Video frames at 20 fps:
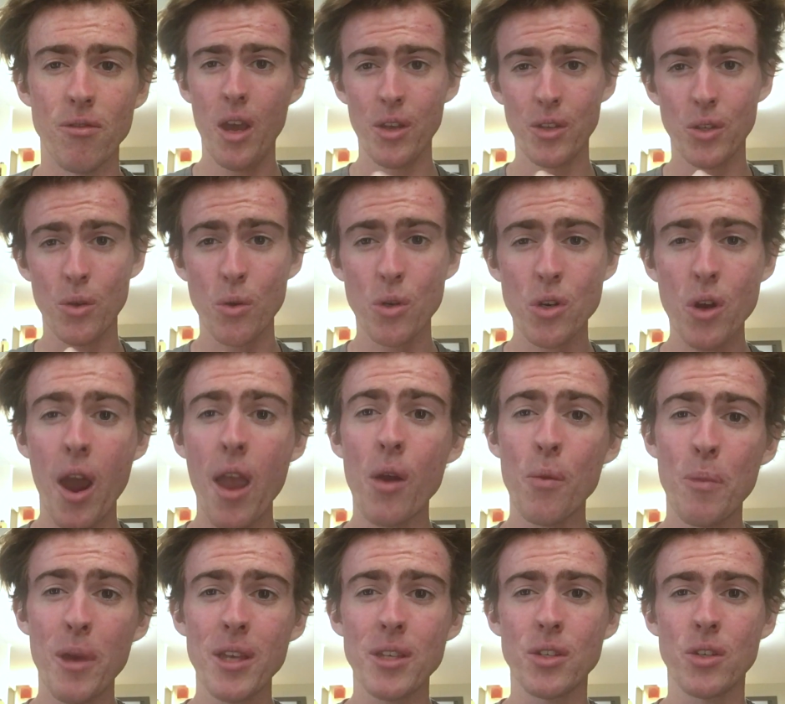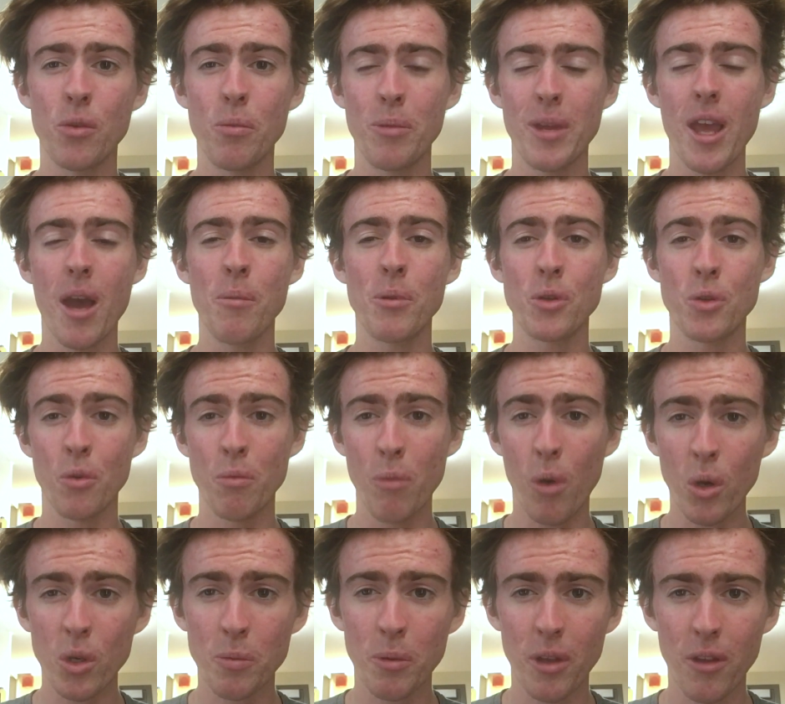So try your best to be able to do
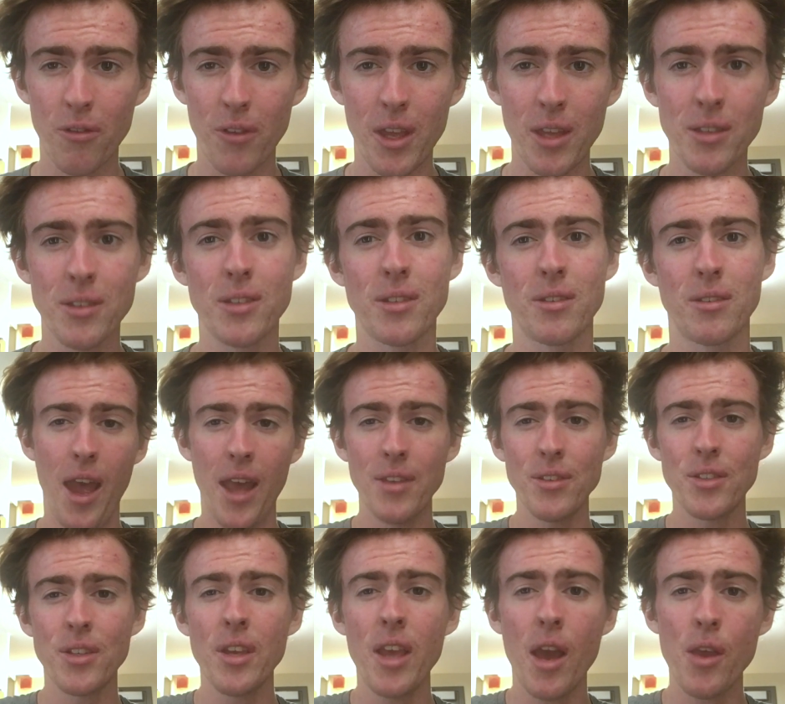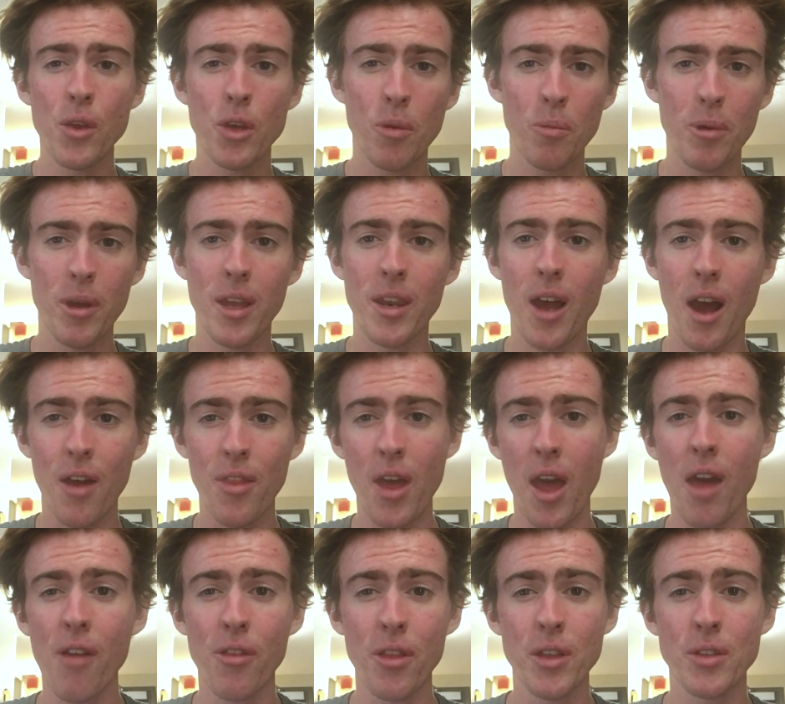multiple events and see how you compare to other
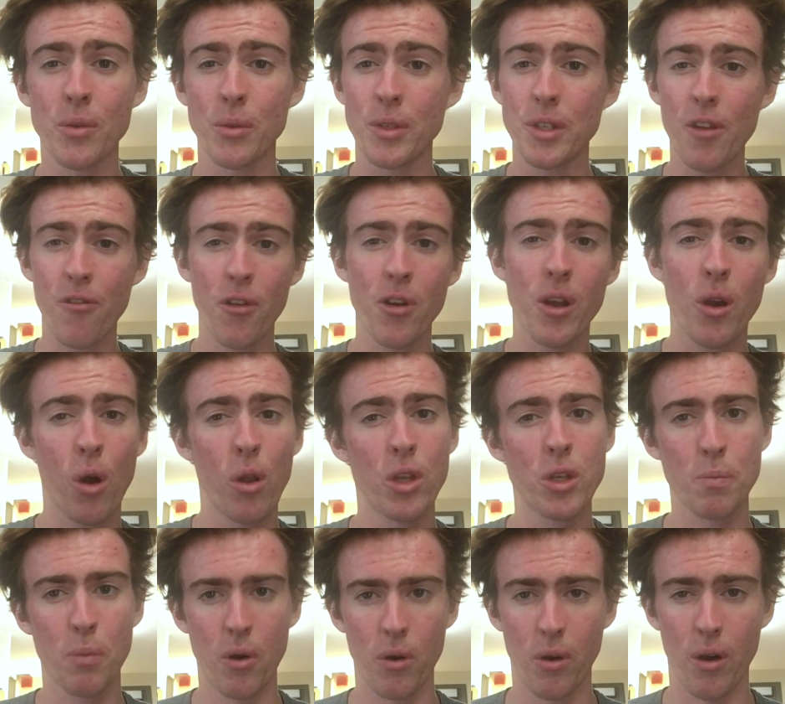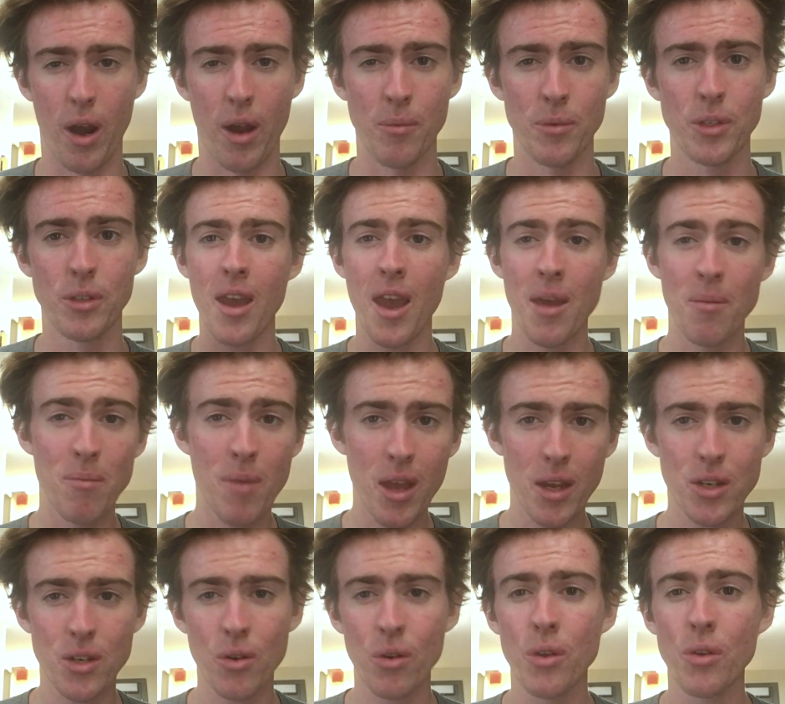athletes on different college programs. And make
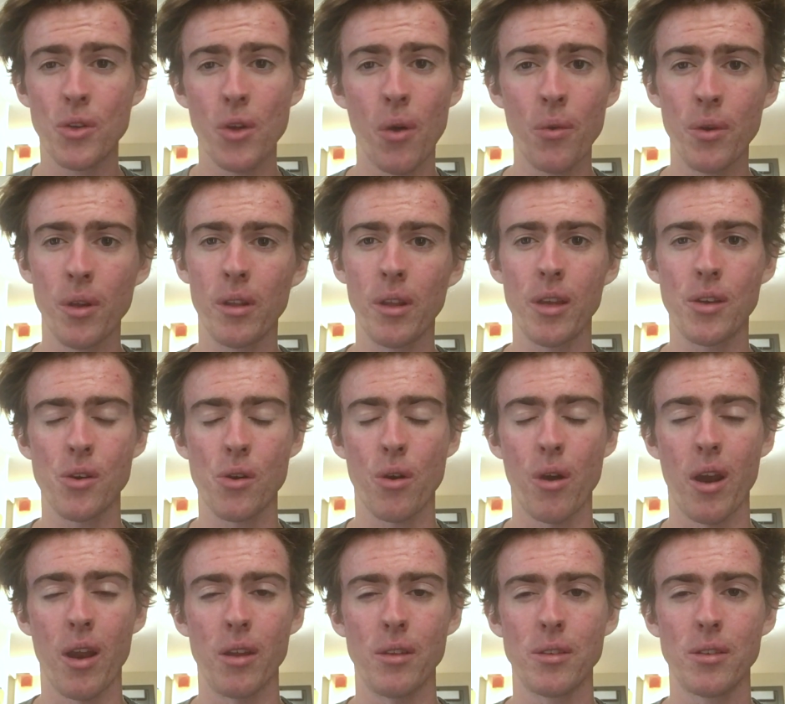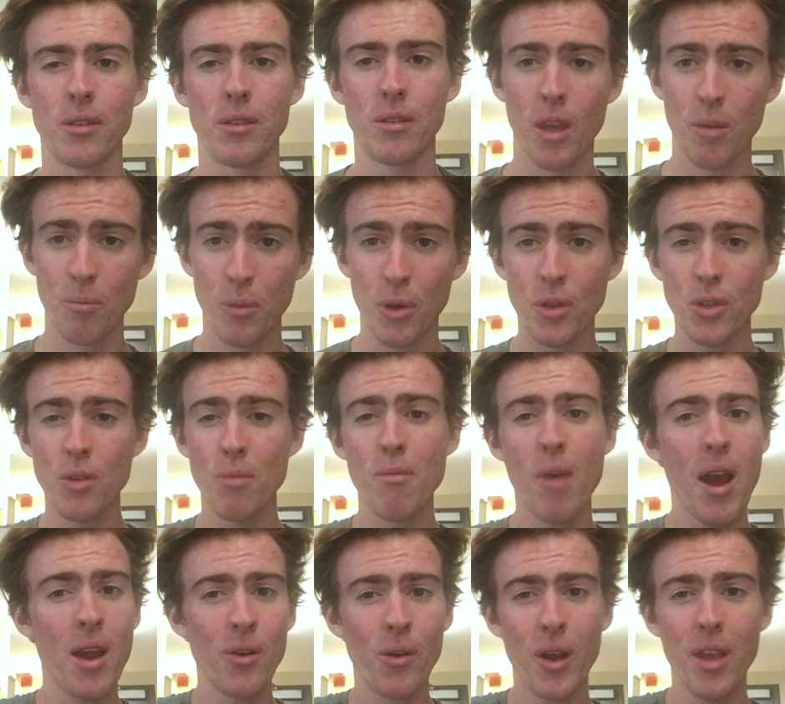sure you don't neglect your grades, because you
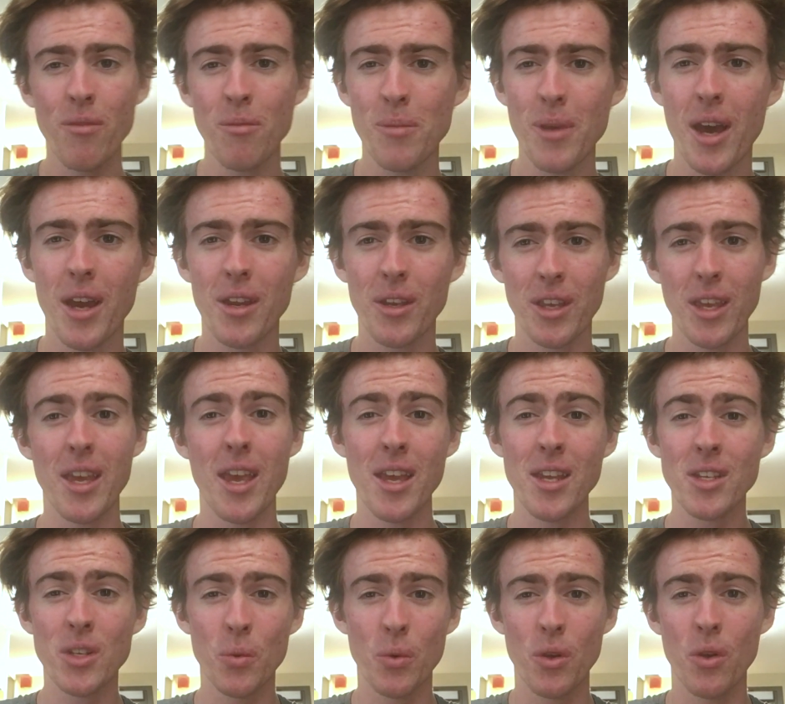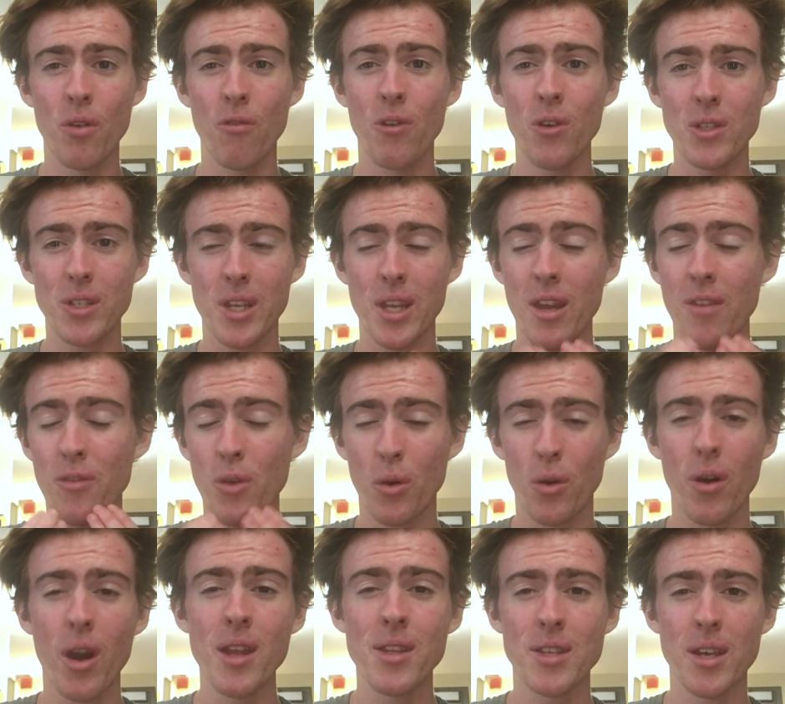might not even be able to get into a university if your
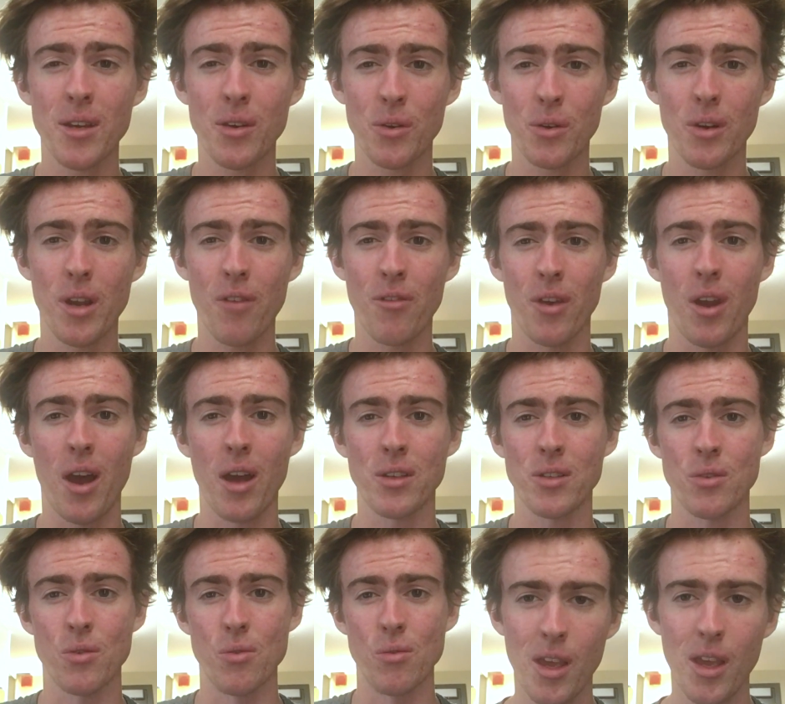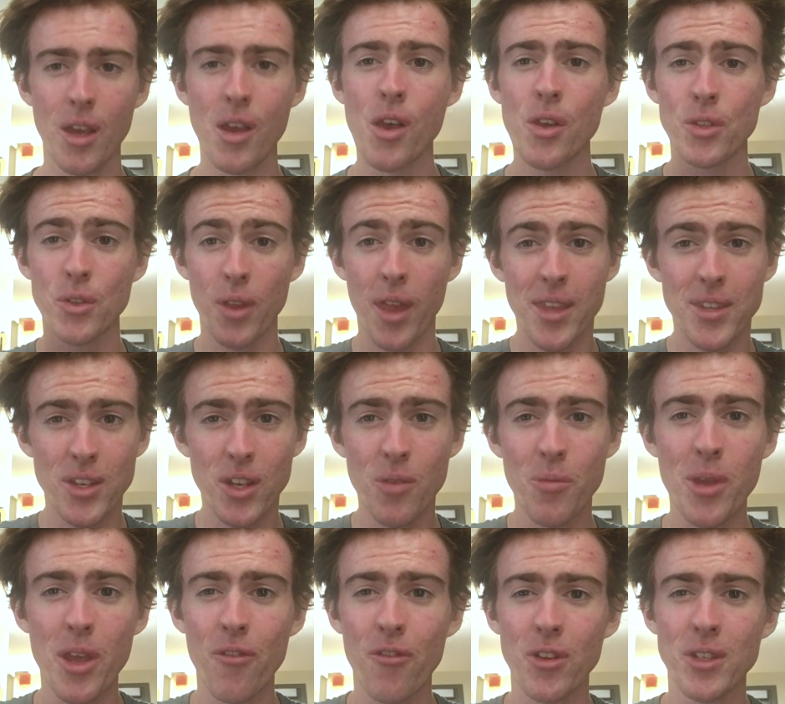grades aren't good enough in high school. So that's going to
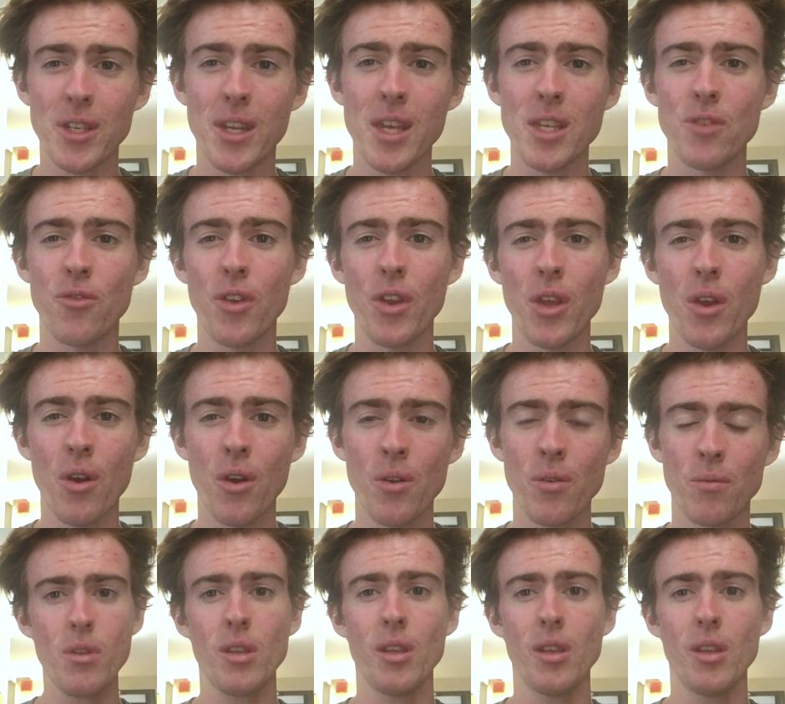be it for today's video.